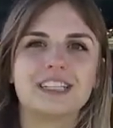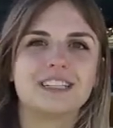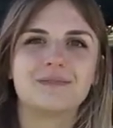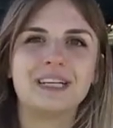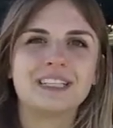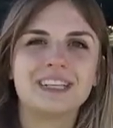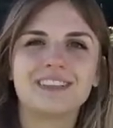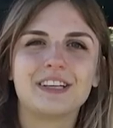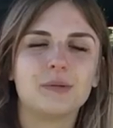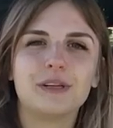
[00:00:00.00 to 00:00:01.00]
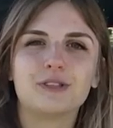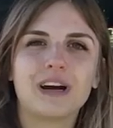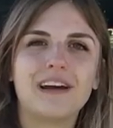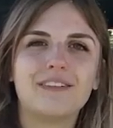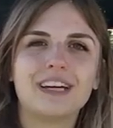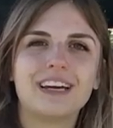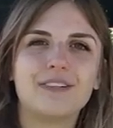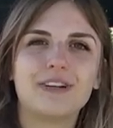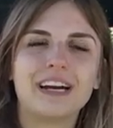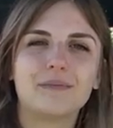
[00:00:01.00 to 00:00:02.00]
It's amazing. Like you'll be driving
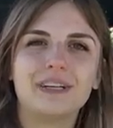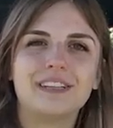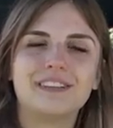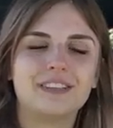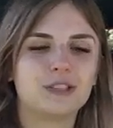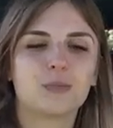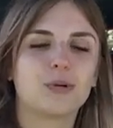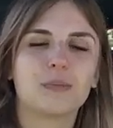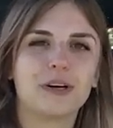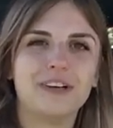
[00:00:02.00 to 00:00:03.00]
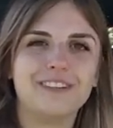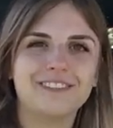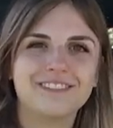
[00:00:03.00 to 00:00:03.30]
and randomly there's a porta potty.